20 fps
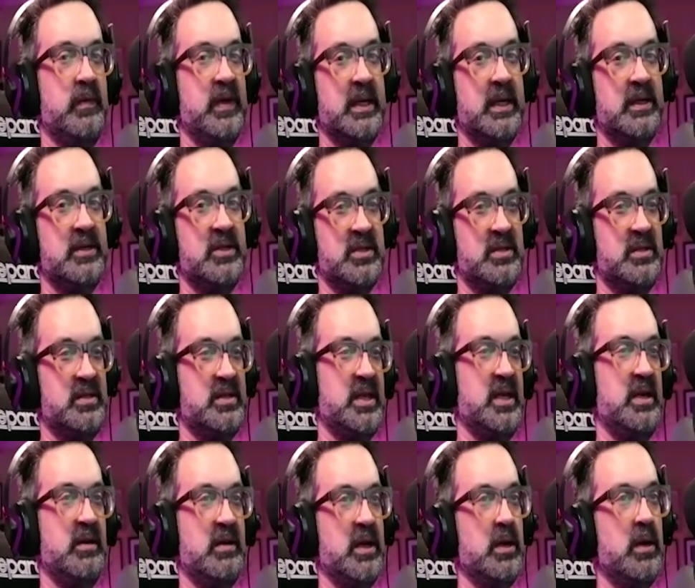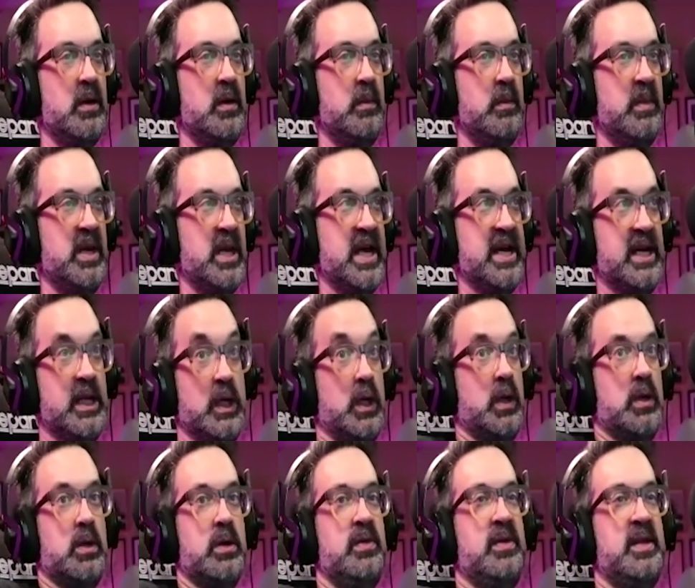just sit here at home and like
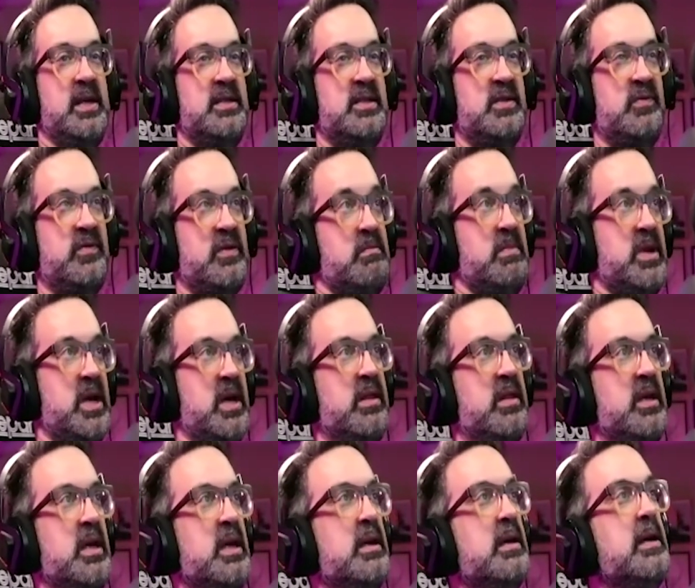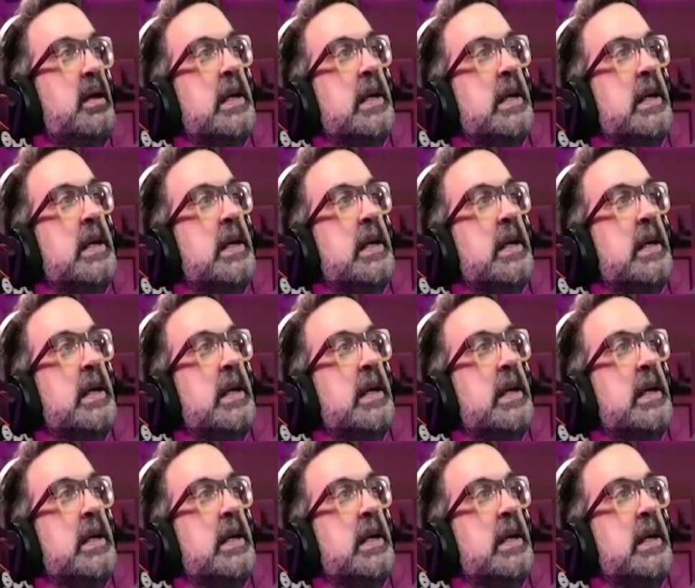learn this from nothing.